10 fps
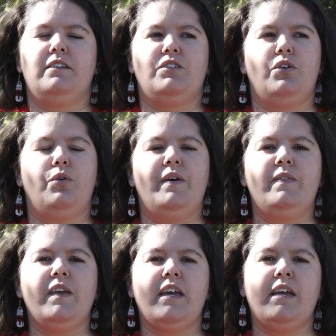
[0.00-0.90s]
So
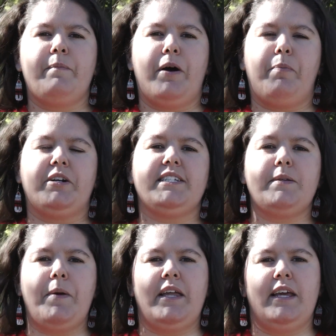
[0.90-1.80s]
in thinking about
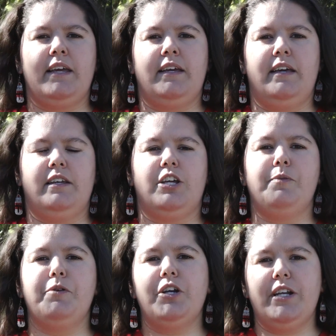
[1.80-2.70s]
participating in
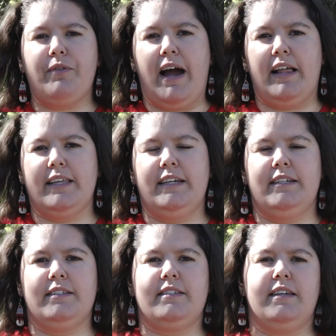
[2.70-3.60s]
community
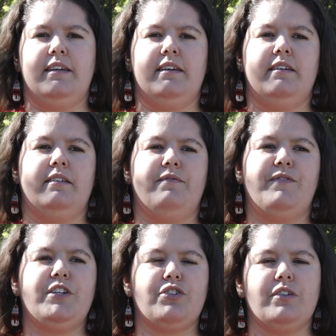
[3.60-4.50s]
rallies, in
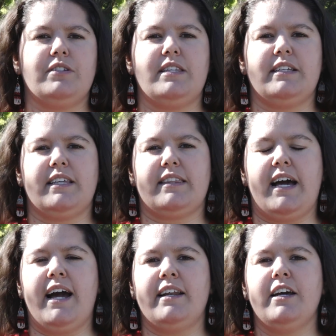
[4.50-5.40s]
vigils, things like
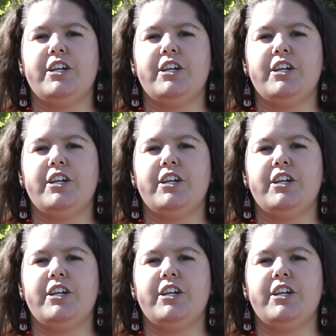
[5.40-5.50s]
that,